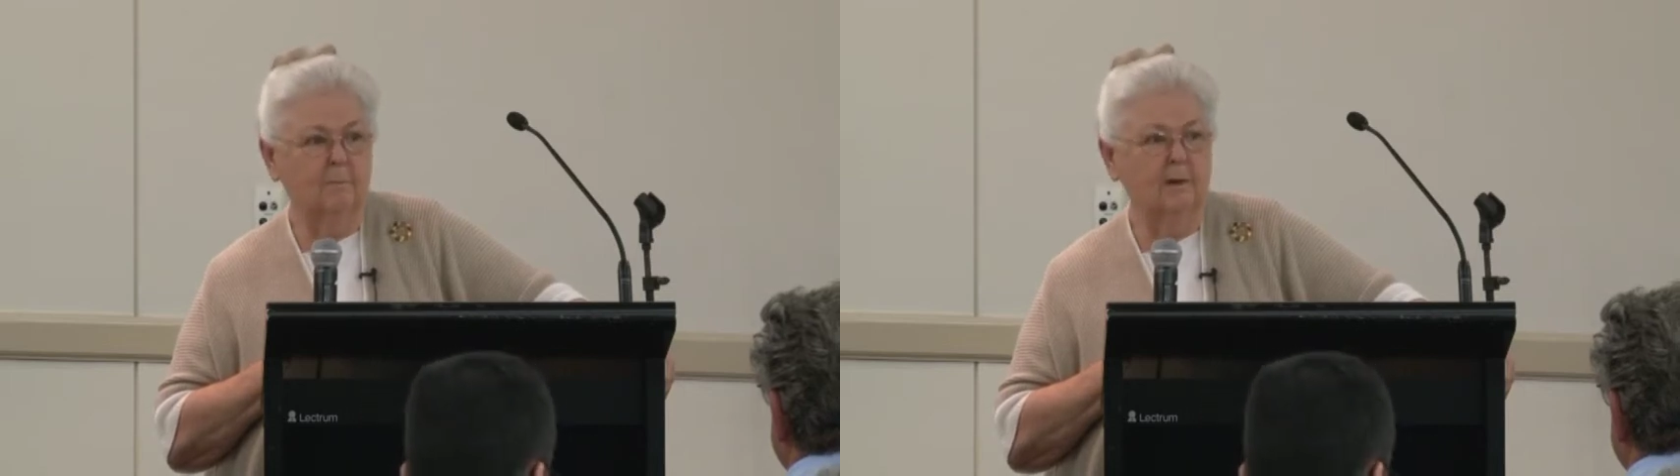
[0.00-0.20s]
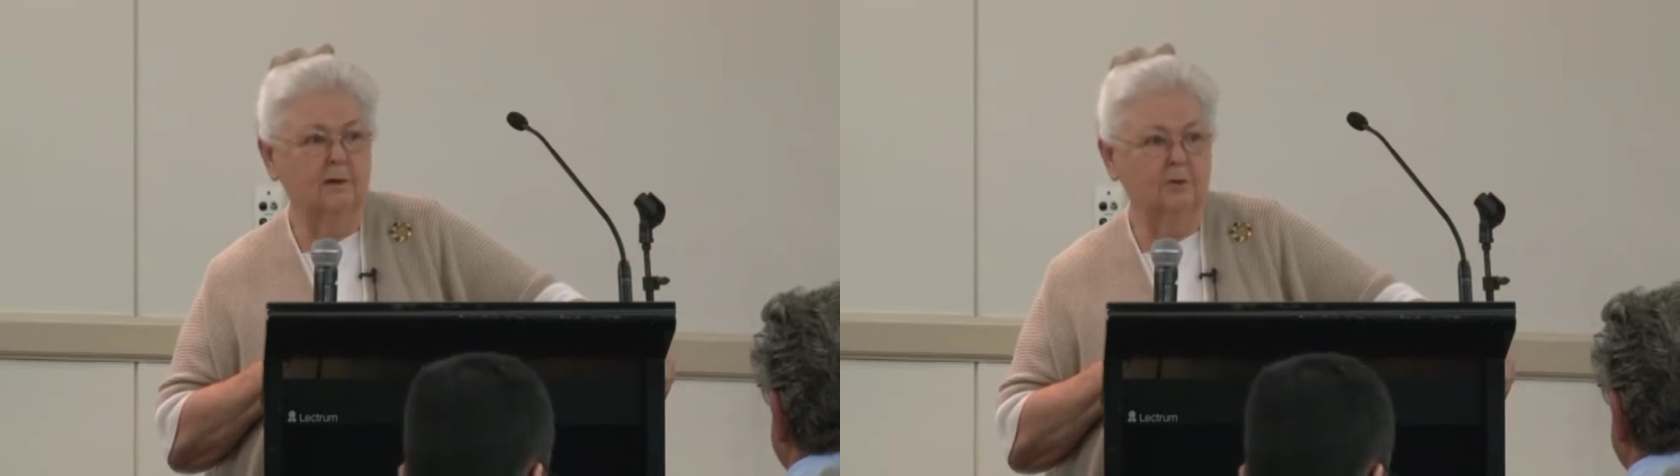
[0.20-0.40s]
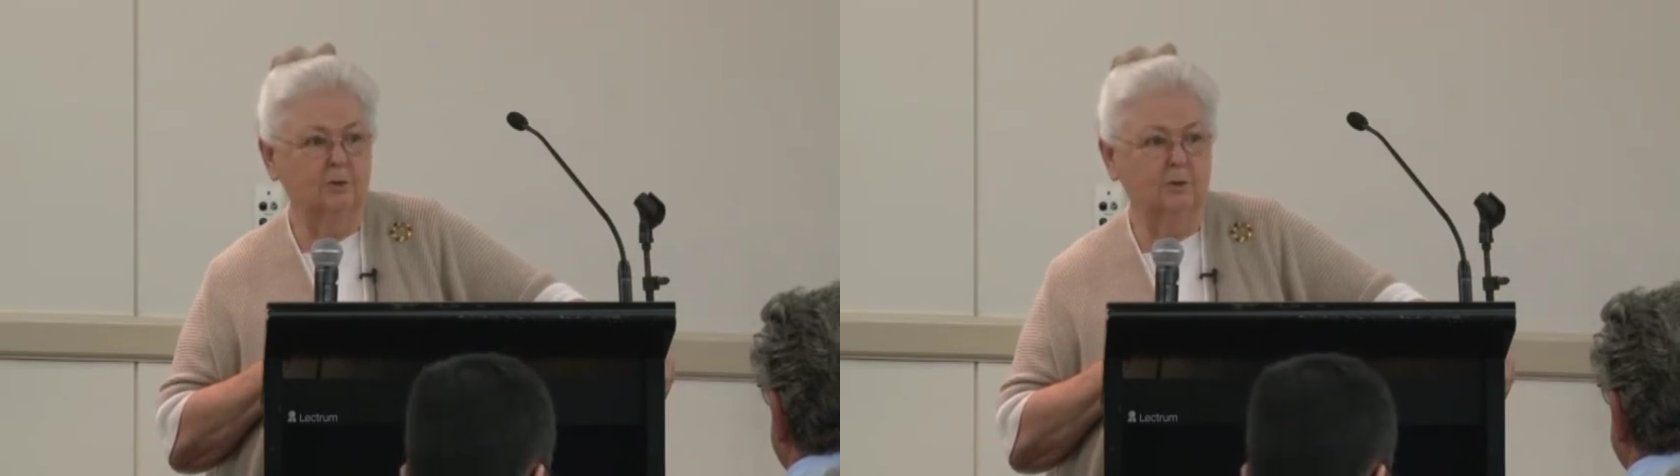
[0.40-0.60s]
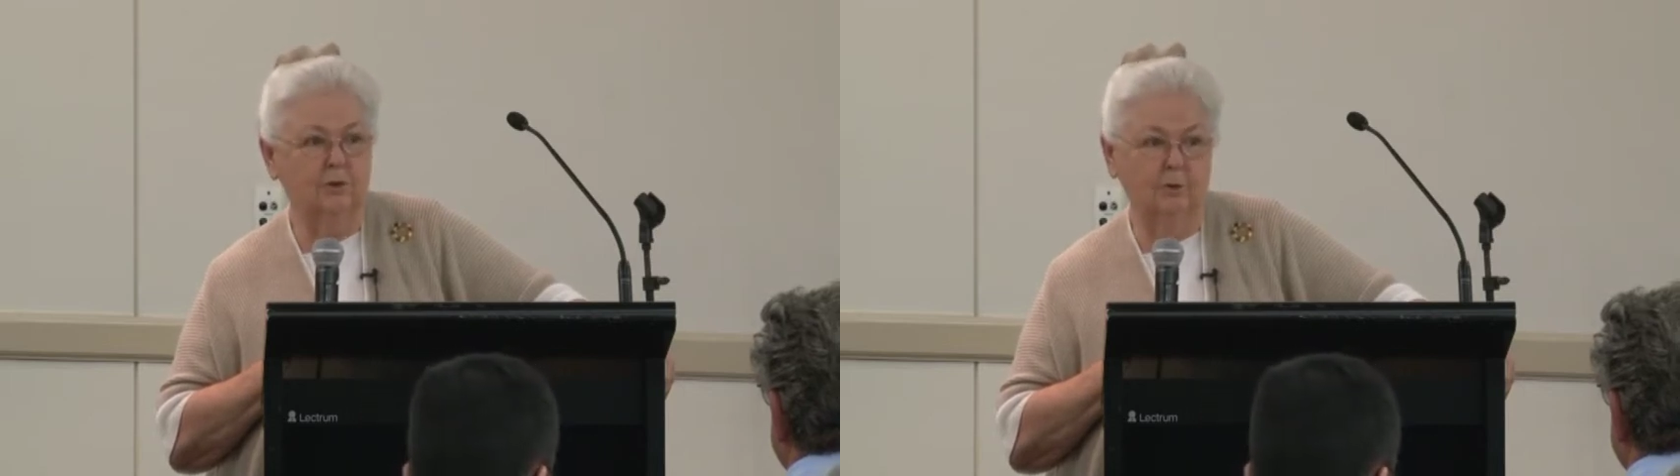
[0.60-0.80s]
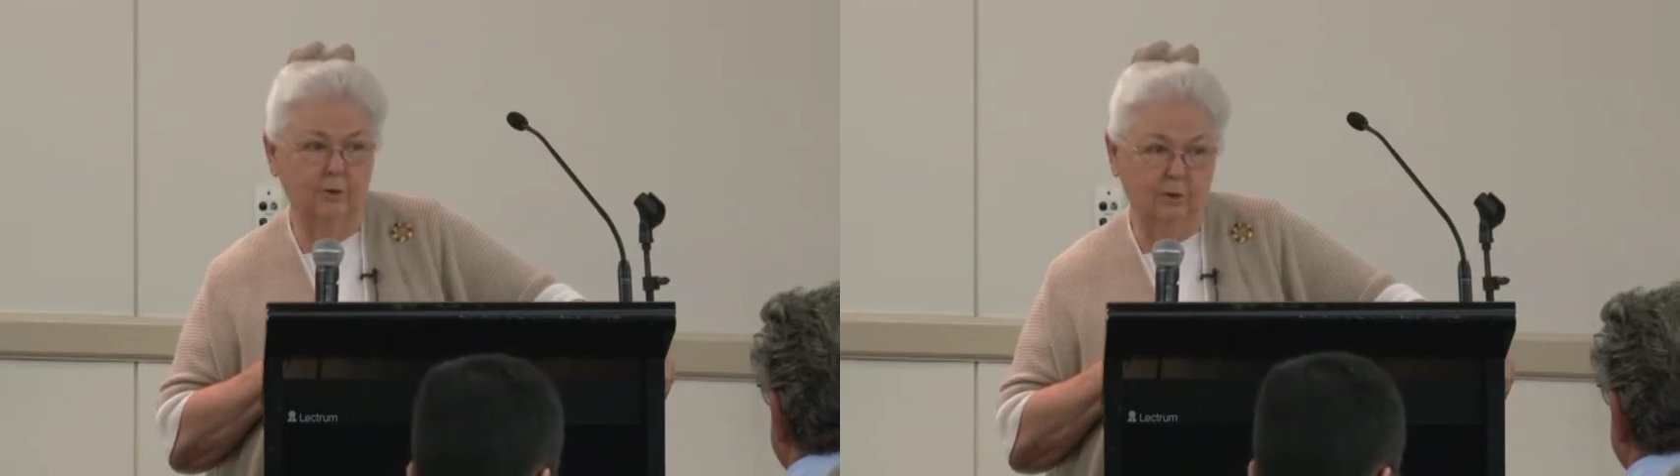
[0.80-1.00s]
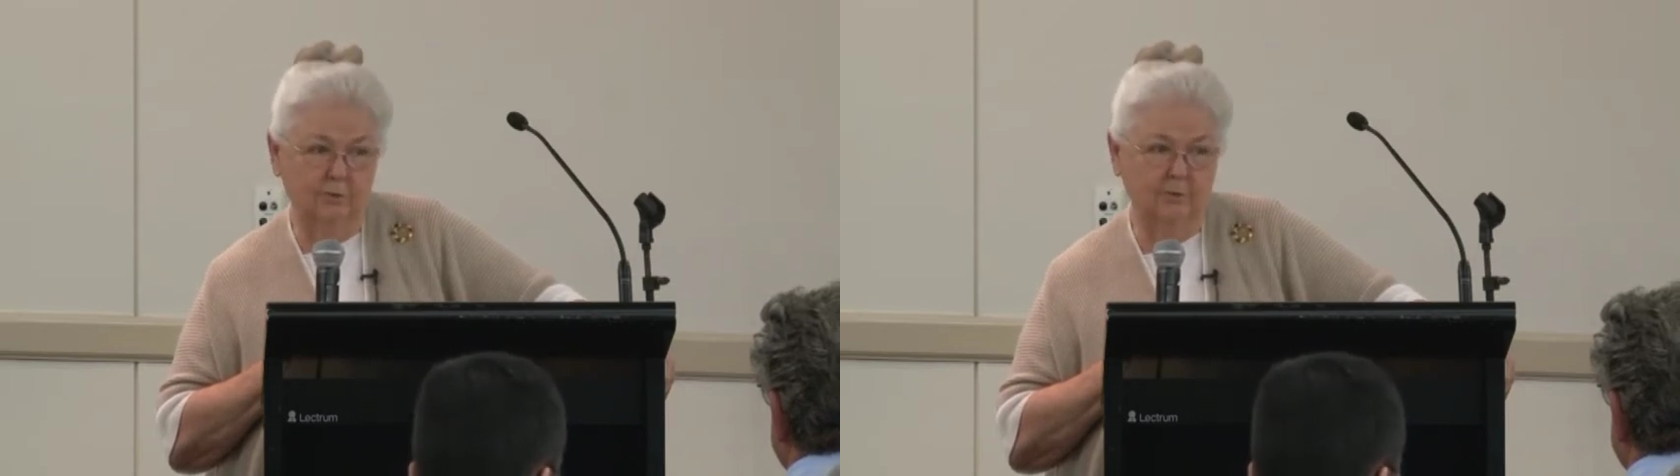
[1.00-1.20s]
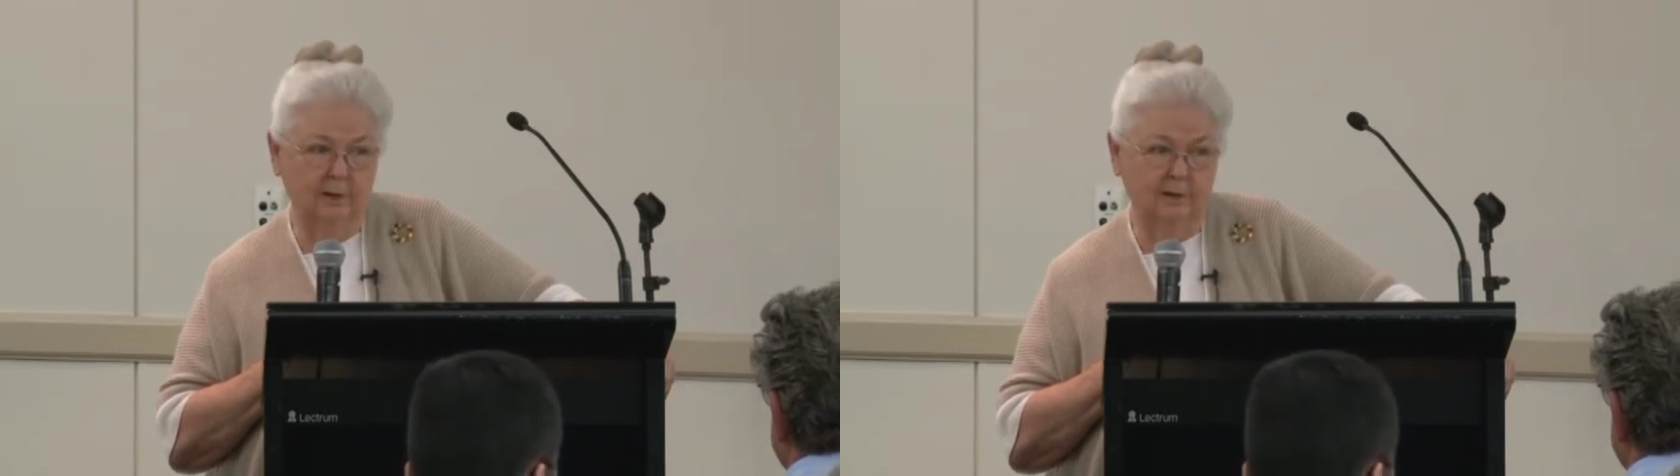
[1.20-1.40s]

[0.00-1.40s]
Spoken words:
Make sure you use